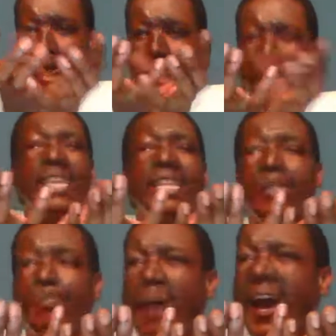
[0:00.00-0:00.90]

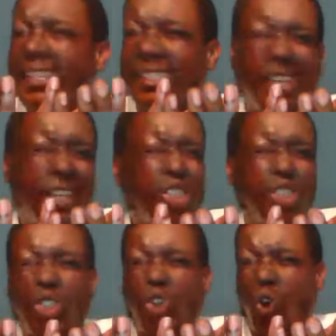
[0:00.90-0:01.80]
peeled back to
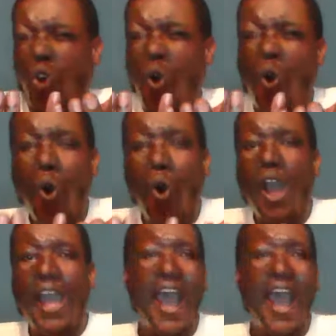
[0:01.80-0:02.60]
its core,